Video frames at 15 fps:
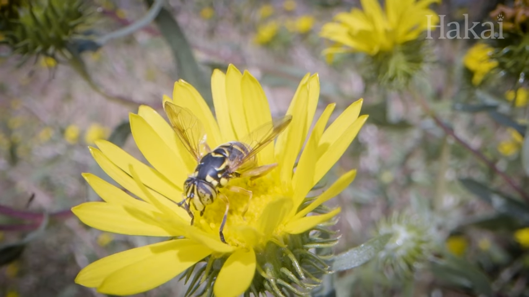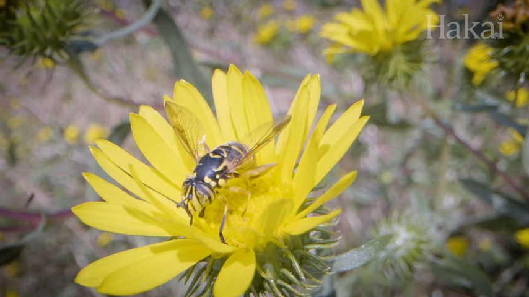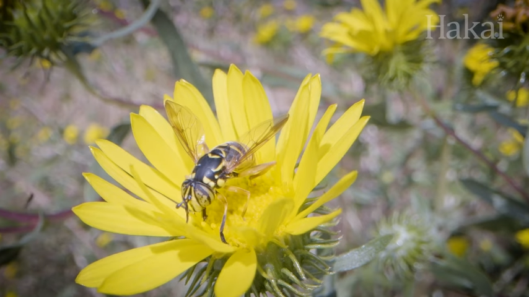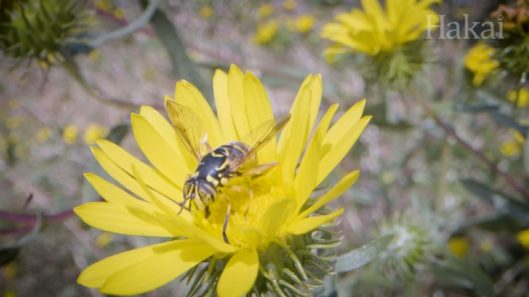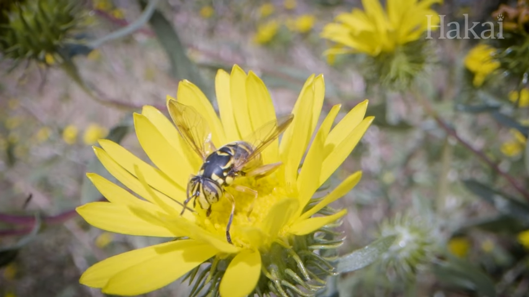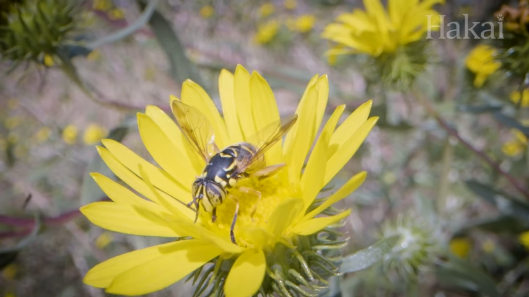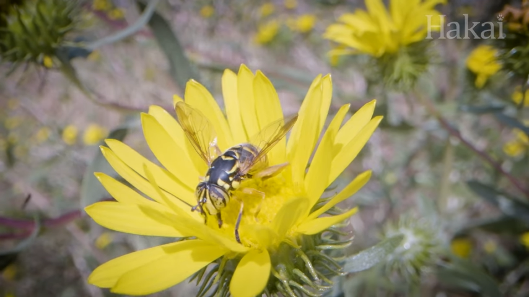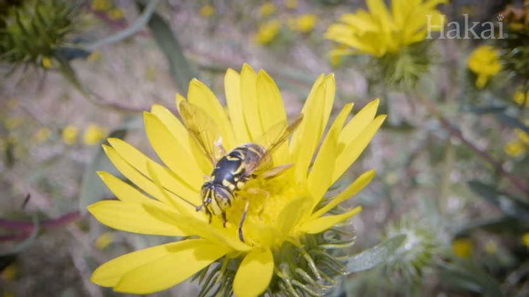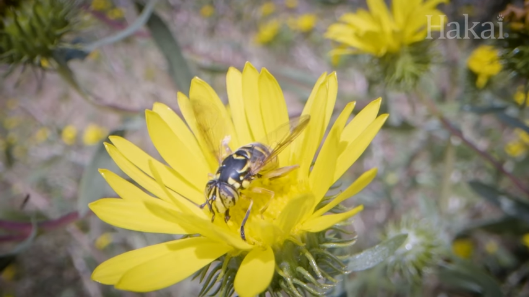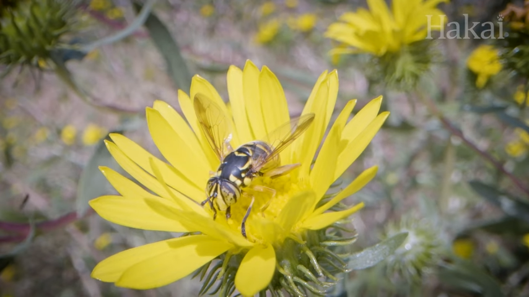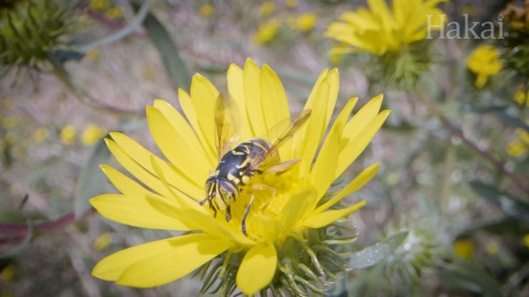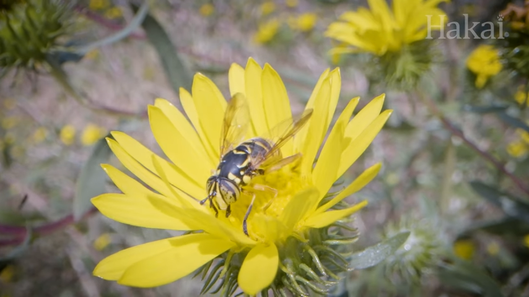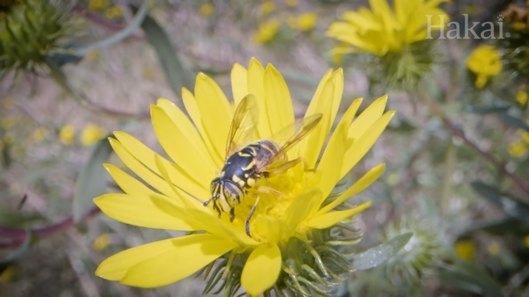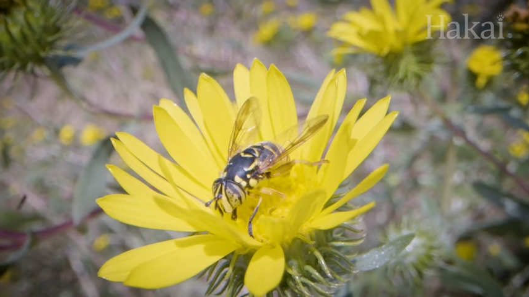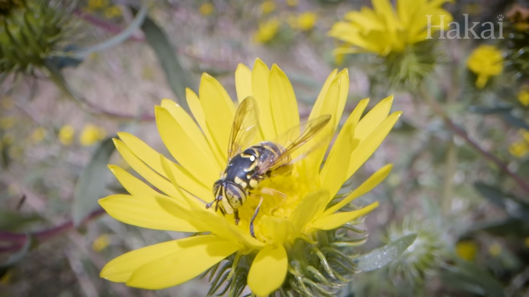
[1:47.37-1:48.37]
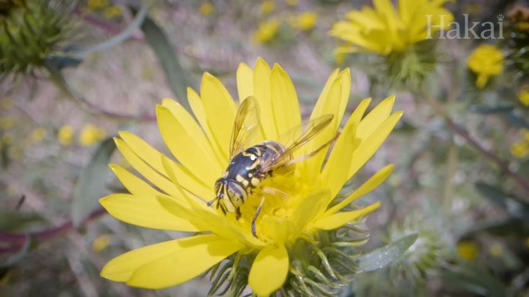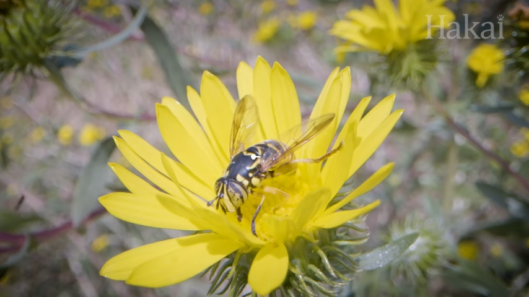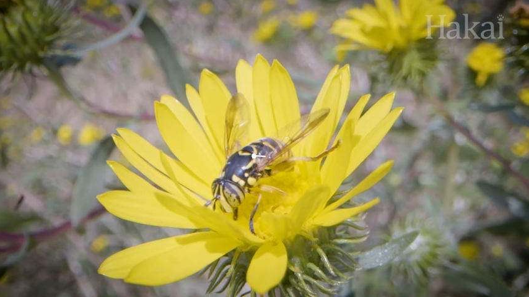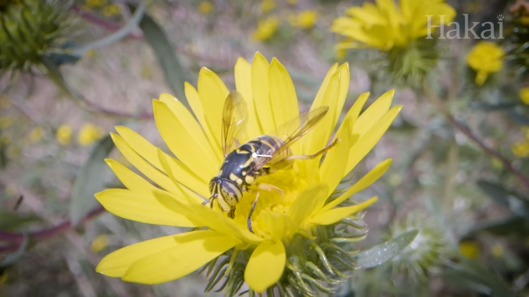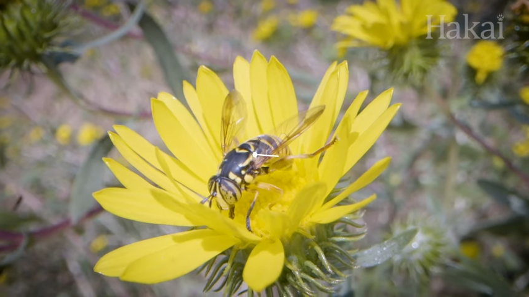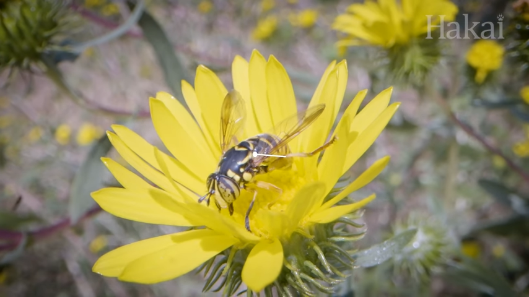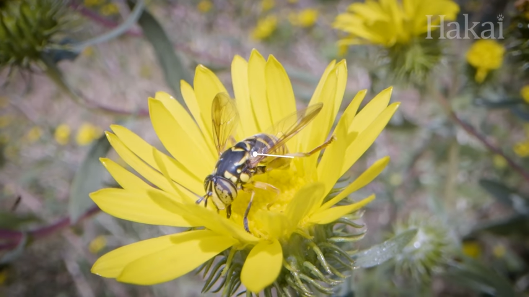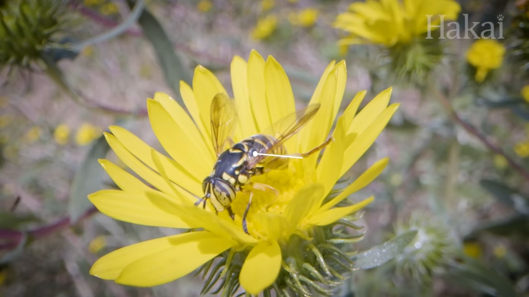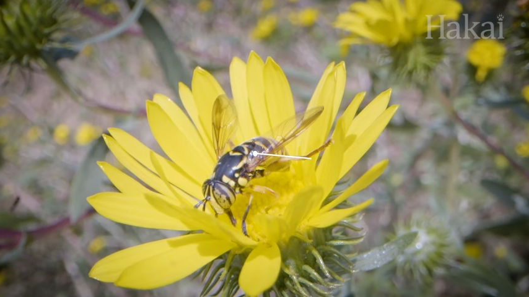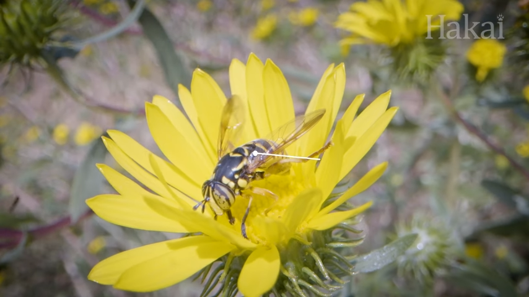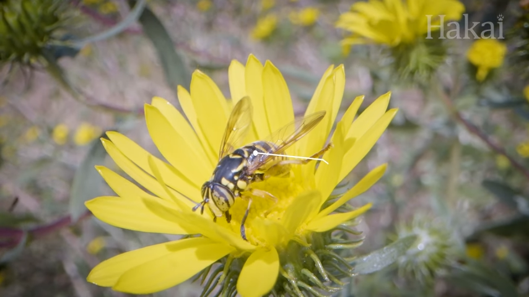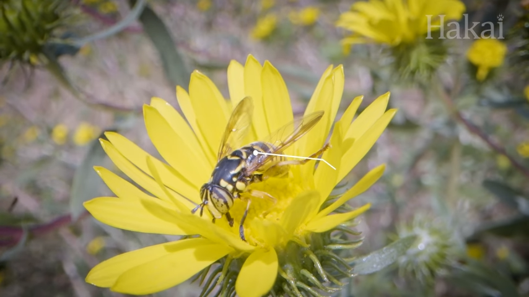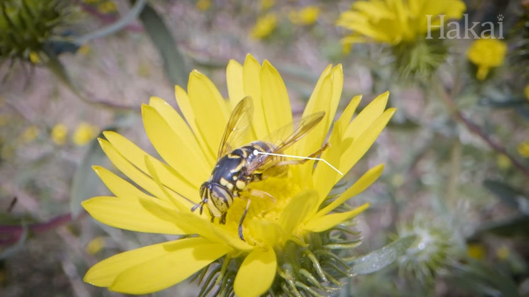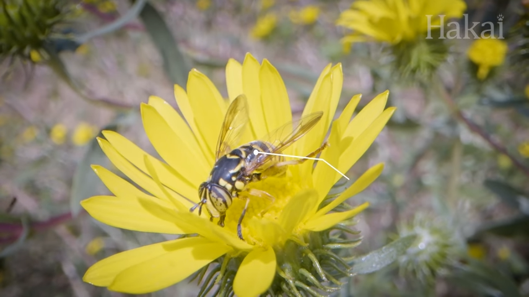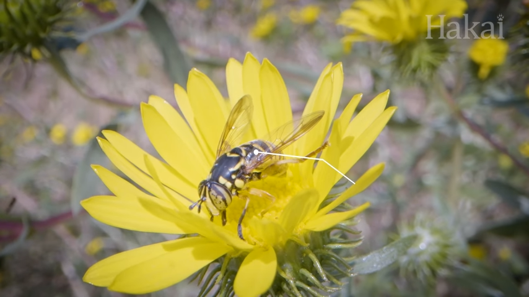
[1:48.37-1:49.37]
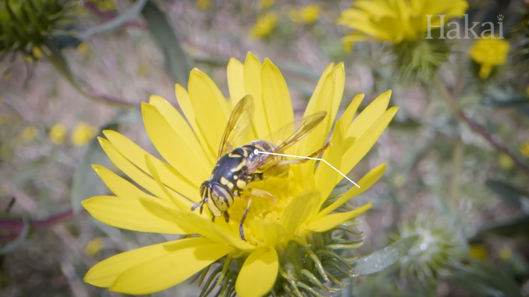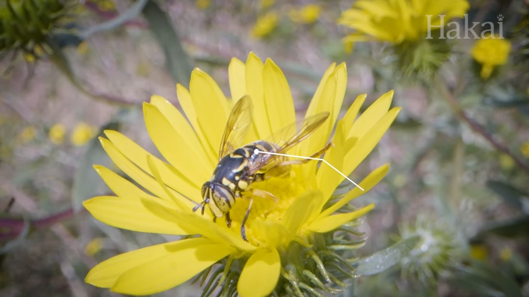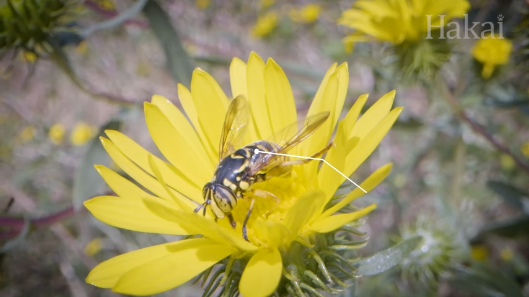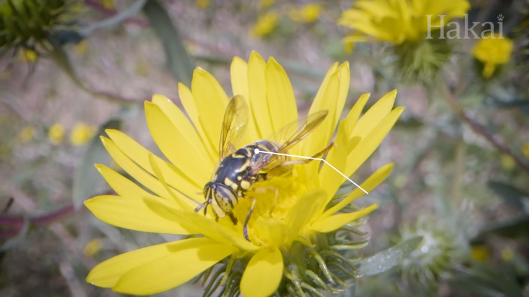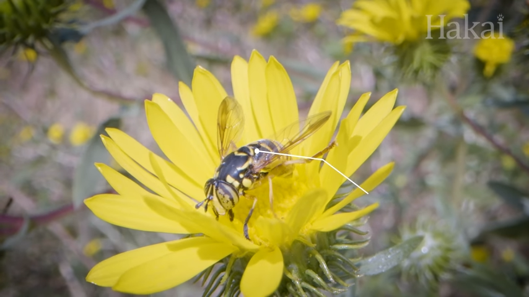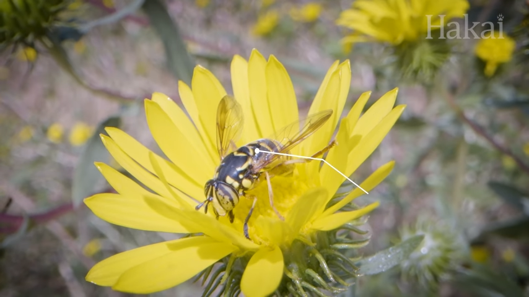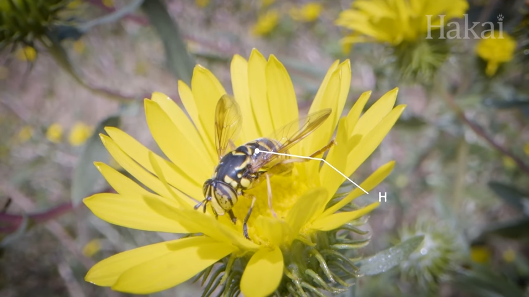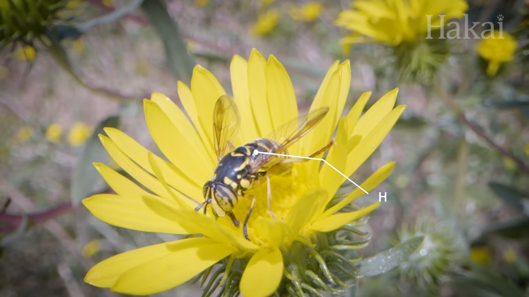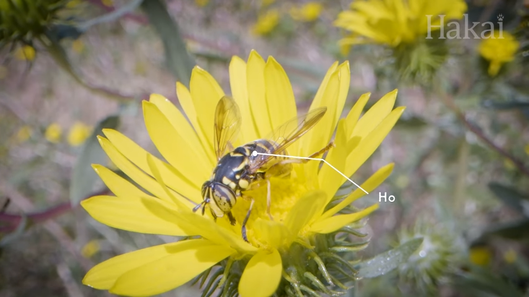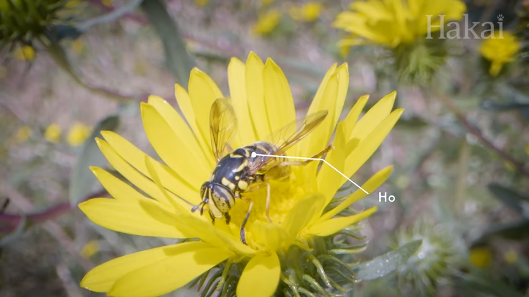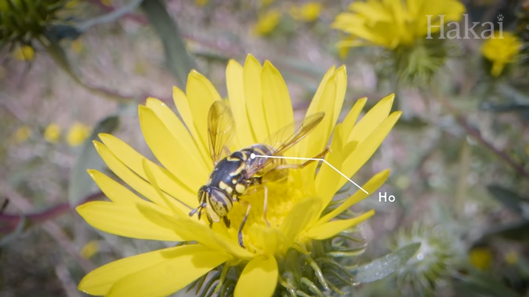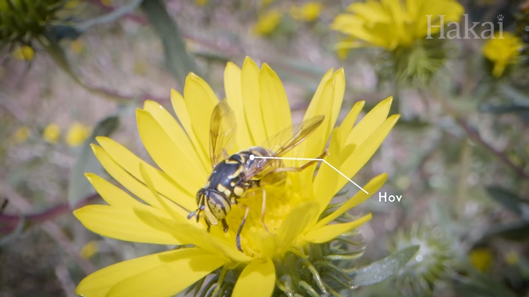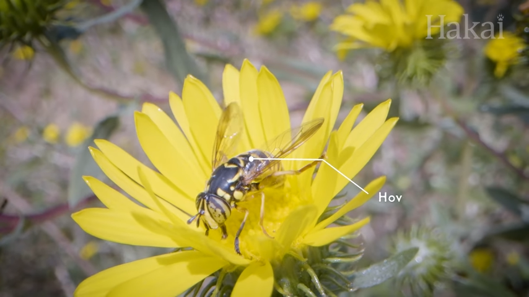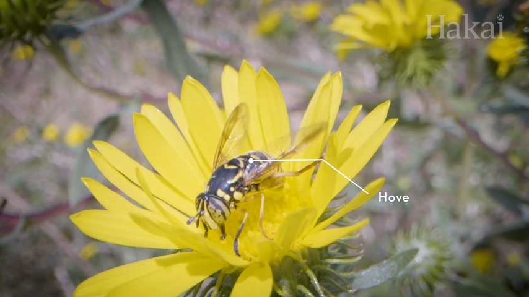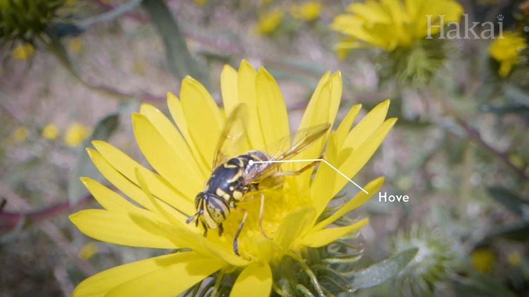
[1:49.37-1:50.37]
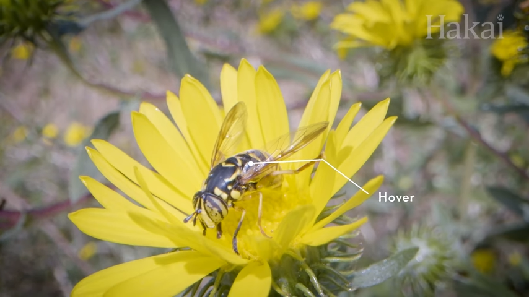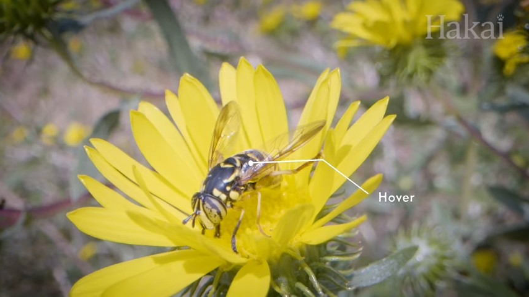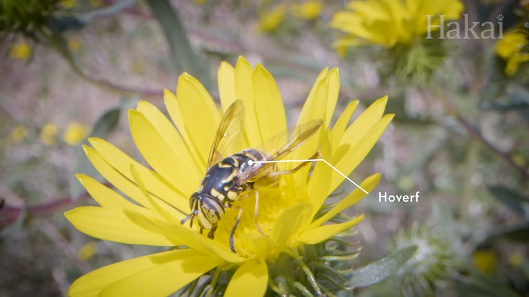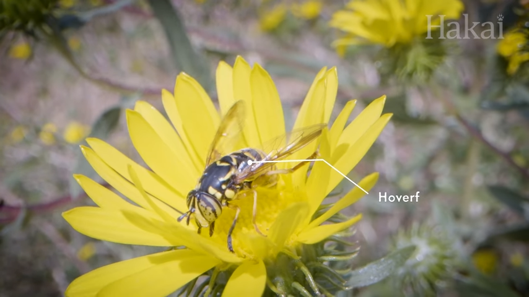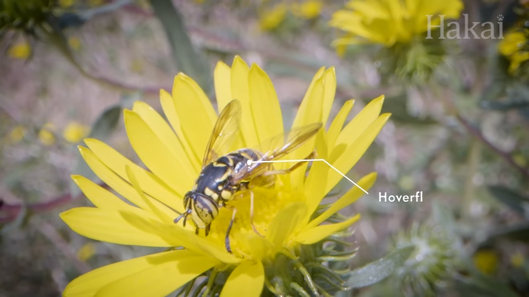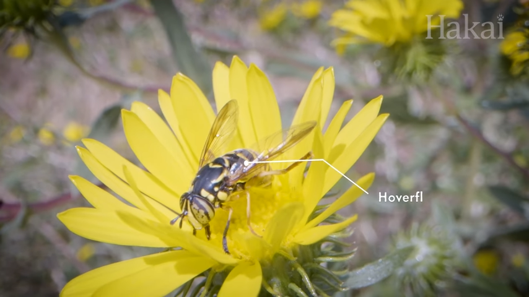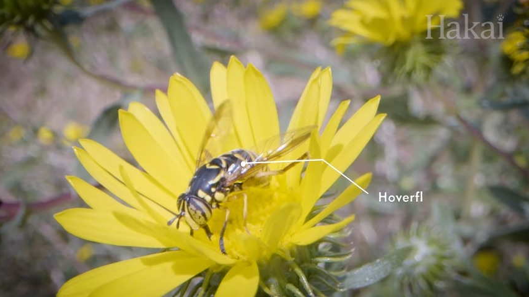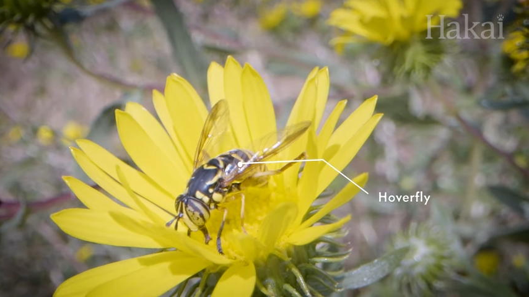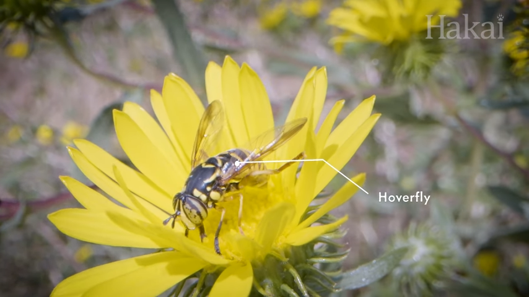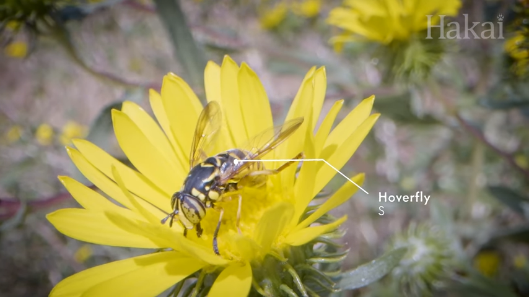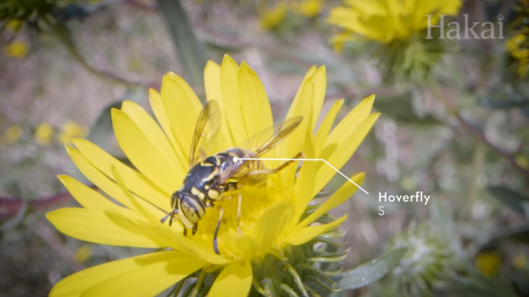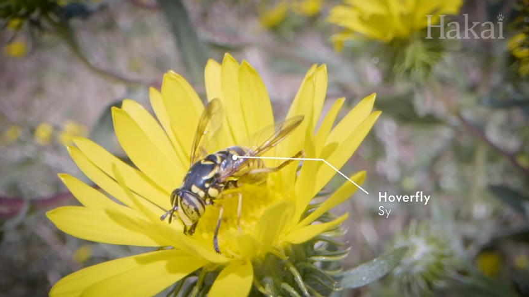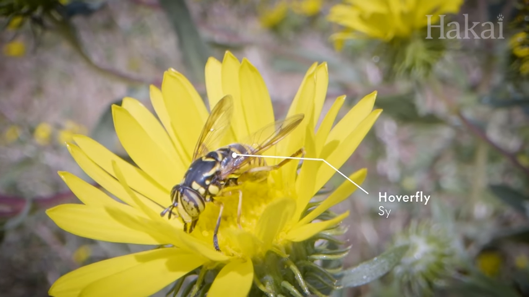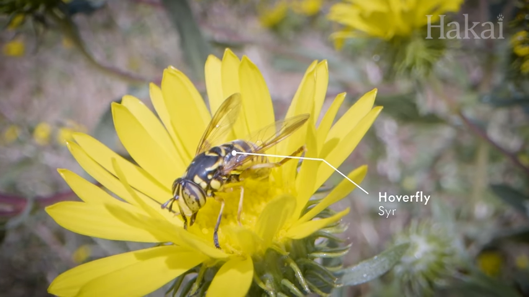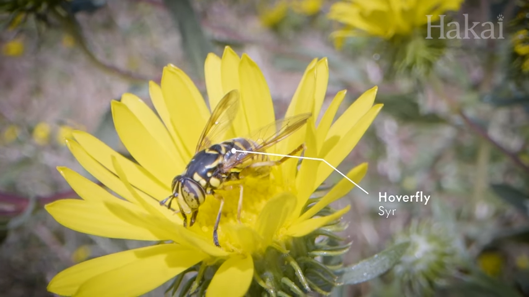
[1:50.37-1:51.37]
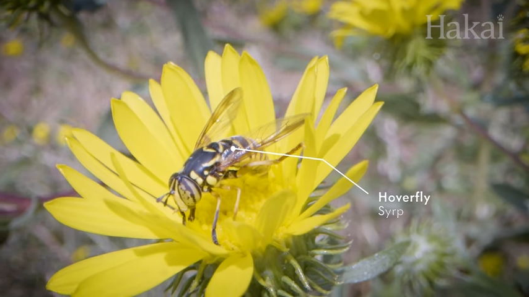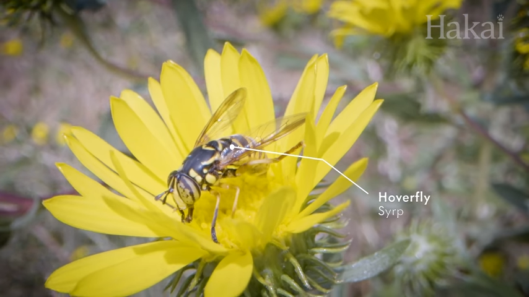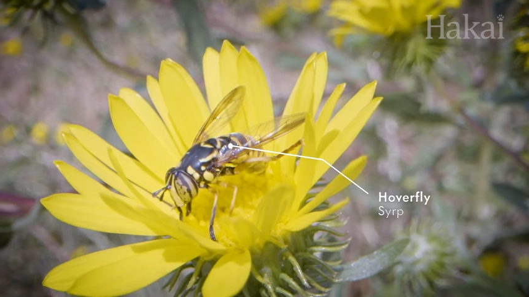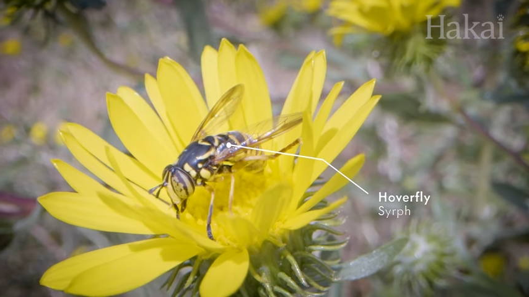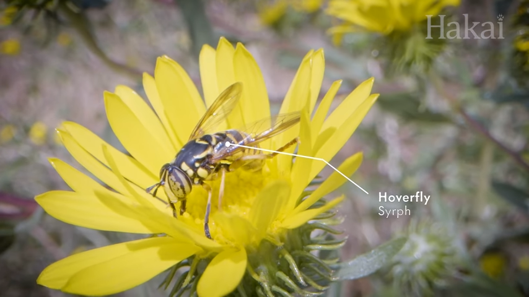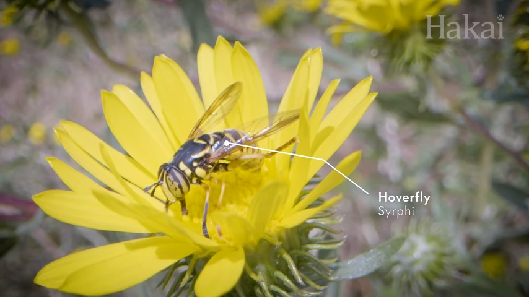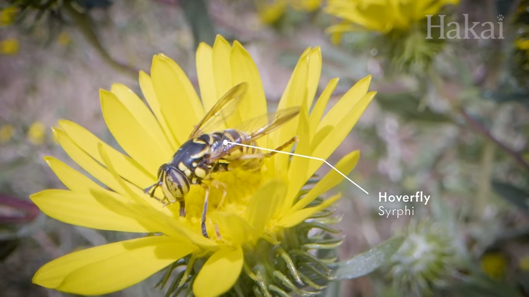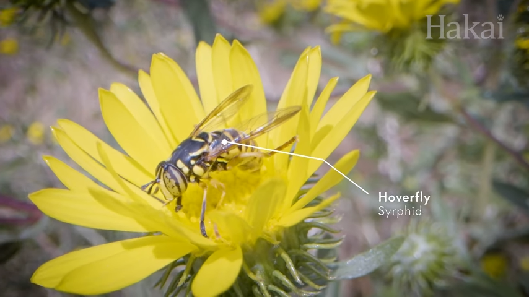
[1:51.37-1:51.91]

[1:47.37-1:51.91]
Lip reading: Nobody's mouth can be seen.